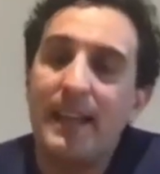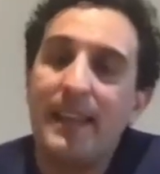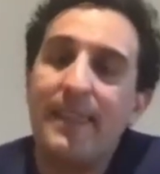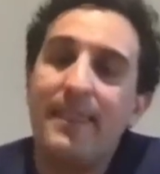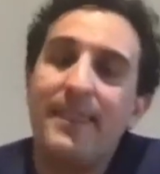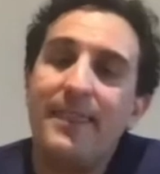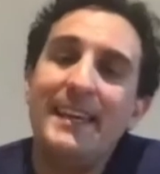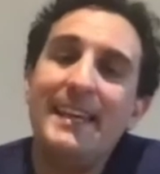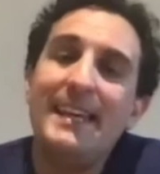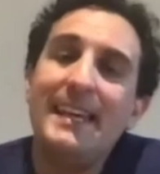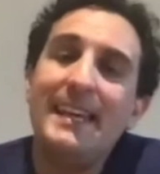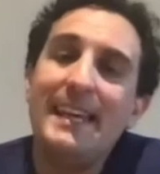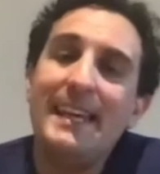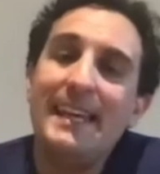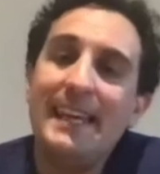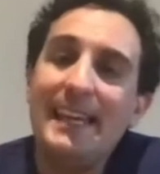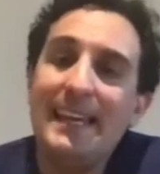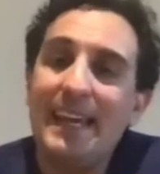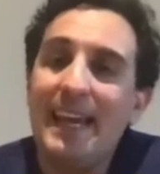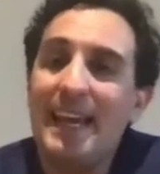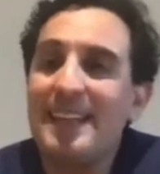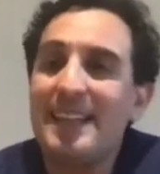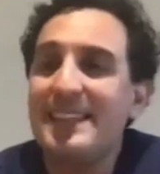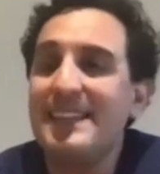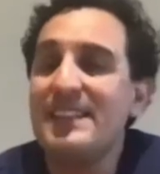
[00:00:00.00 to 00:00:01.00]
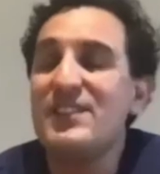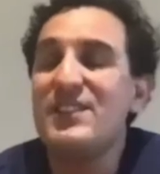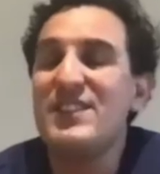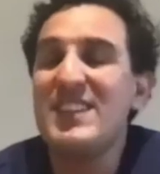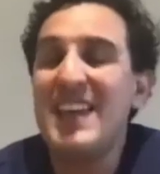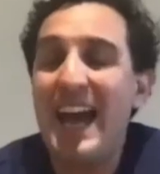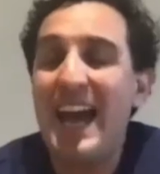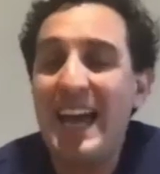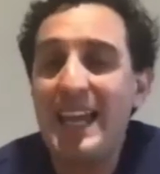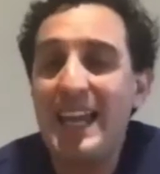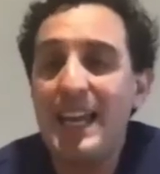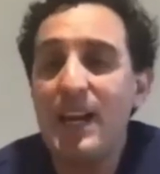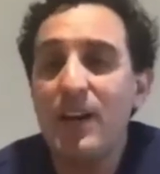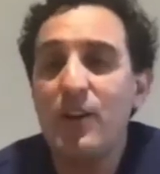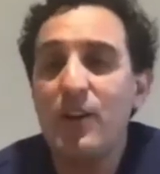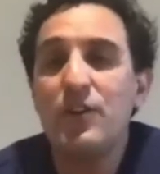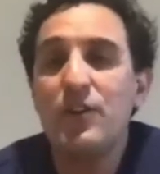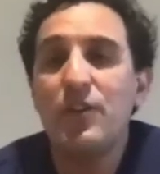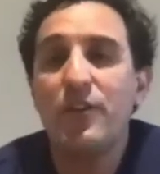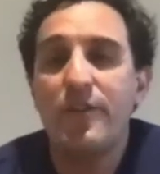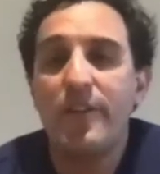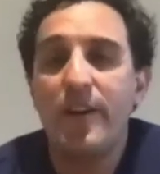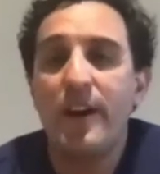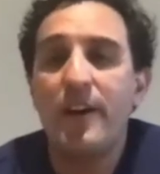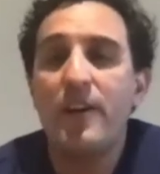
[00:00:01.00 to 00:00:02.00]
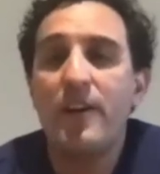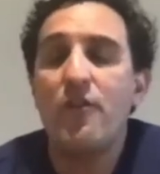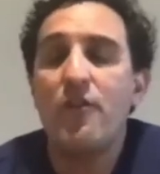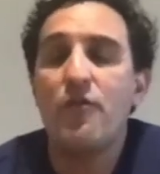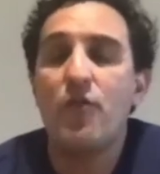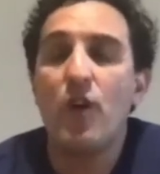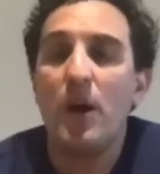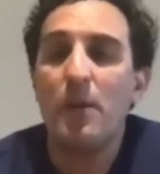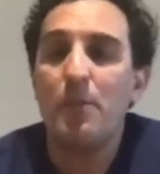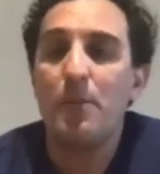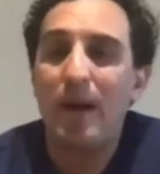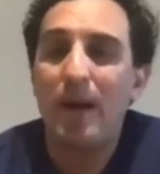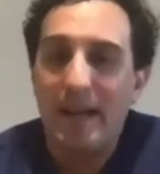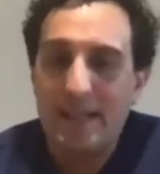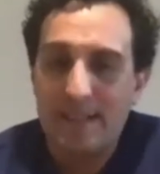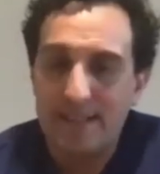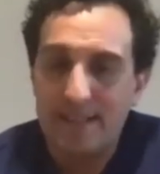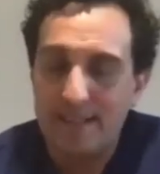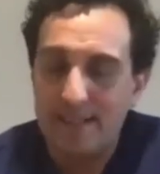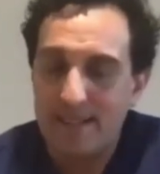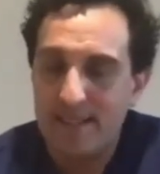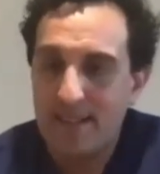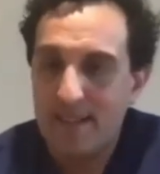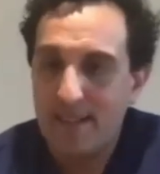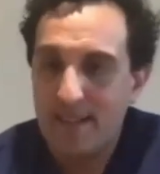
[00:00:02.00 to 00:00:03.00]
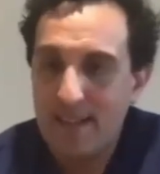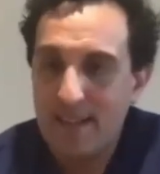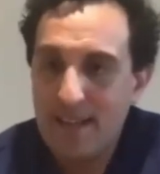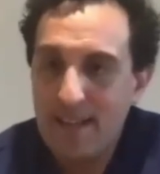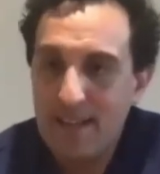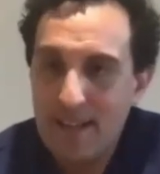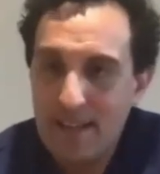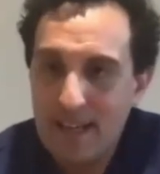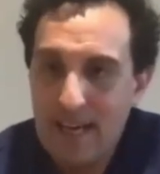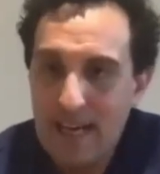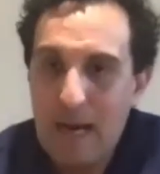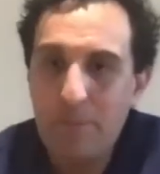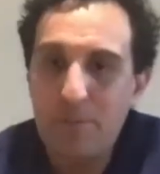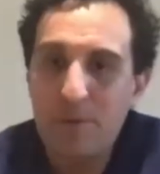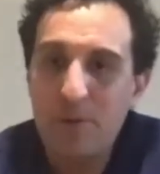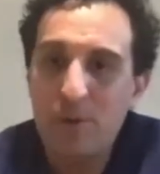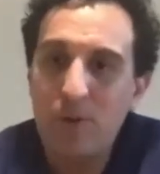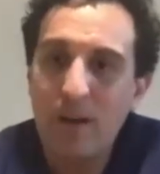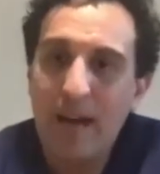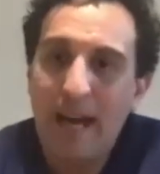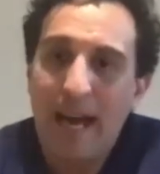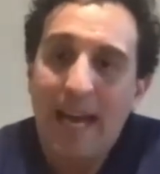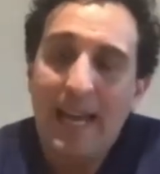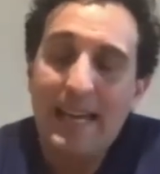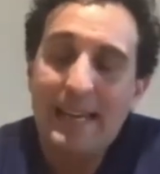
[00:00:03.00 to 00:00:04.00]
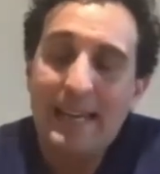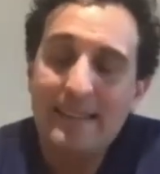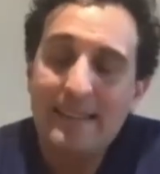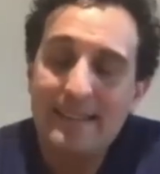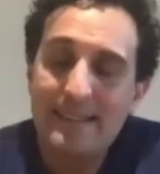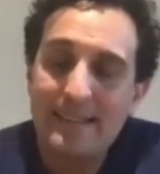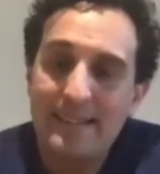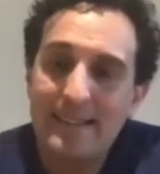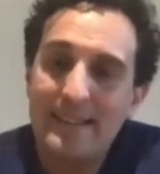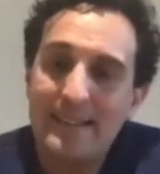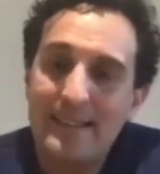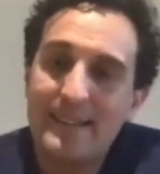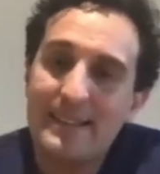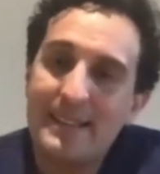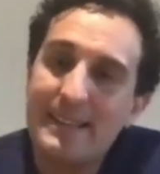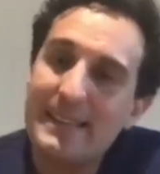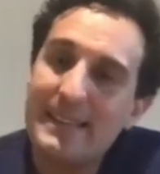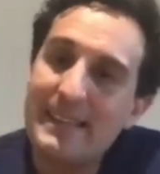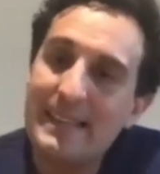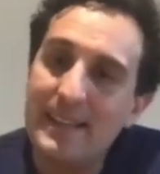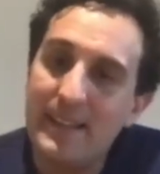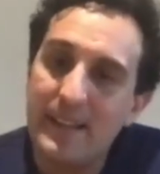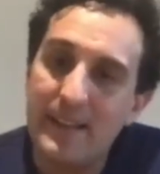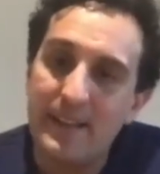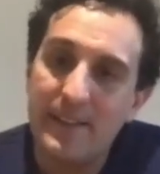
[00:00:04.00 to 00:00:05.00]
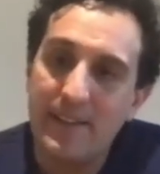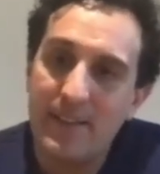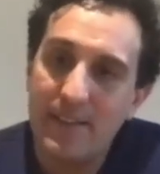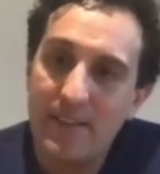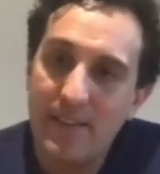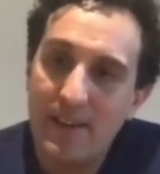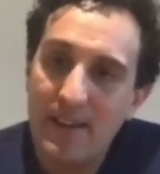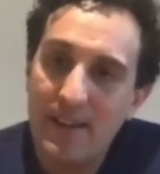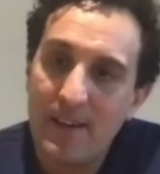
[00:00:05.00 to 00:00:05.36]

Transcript: The data is very robust, up to 8 years.